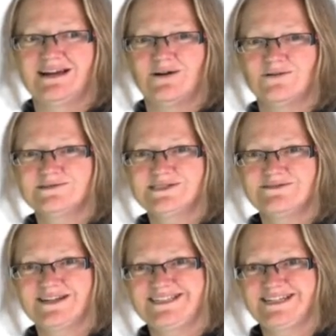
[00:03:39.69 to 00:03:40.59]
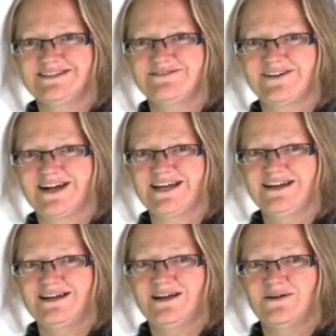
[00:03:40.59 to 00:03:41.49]
Also identify
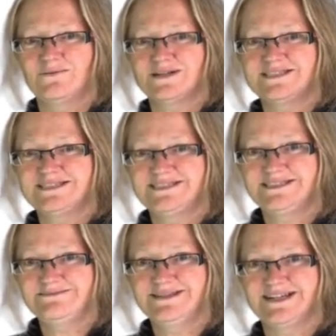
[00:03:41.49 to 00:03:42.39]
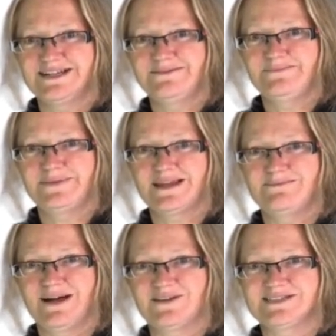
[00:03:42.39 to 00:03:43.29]
what is similar
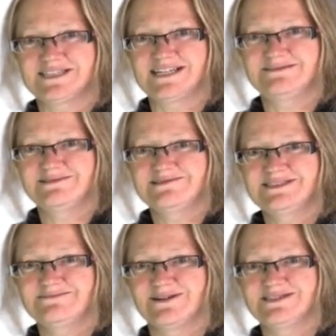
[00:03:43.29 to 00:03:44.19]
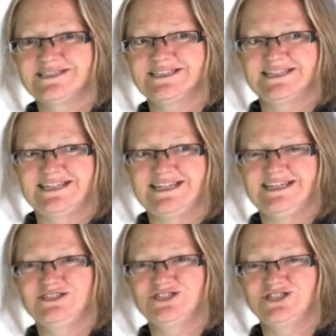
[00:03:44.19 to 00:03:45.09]
about the seismic response in
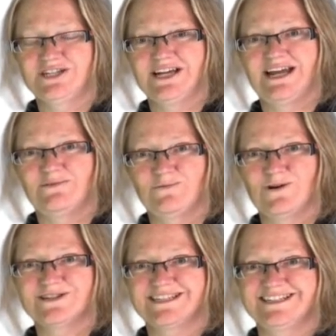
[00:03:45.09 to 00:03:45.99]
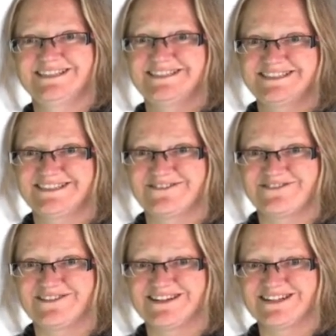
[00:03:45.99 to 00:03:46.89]
each and what is
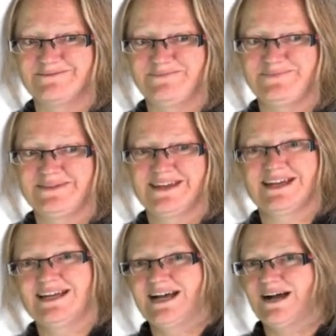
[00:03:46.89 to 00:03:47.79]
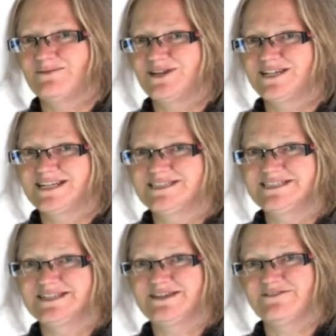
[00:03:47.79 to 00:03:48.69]
different. I want you to
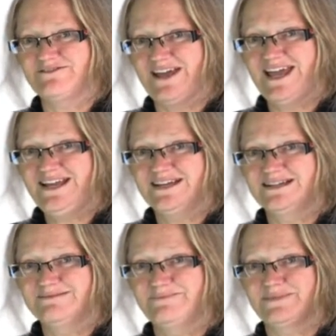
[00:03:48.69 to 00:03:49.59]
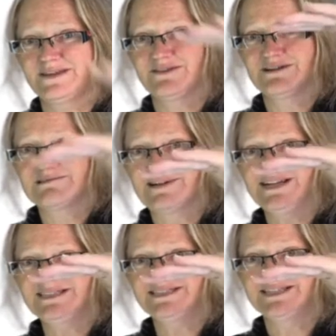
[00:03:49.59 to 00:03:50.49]
consider the flank, the
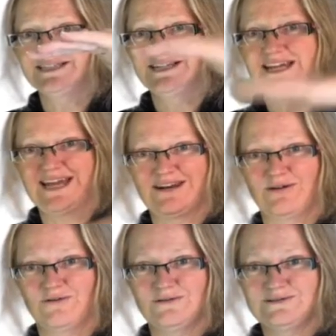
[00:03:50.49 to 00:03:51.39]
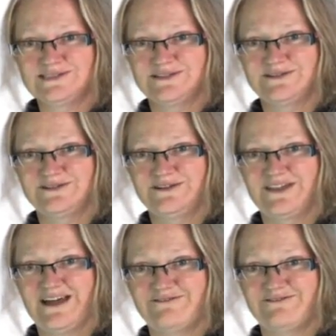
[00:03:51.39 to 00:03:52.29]
crest, and also
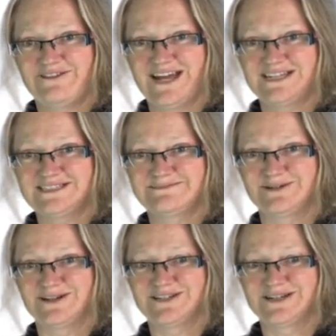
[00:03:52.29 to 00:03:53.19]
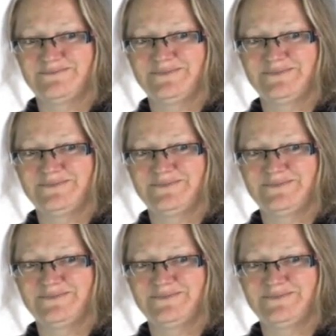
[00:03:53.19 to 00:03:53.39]
that flat spot.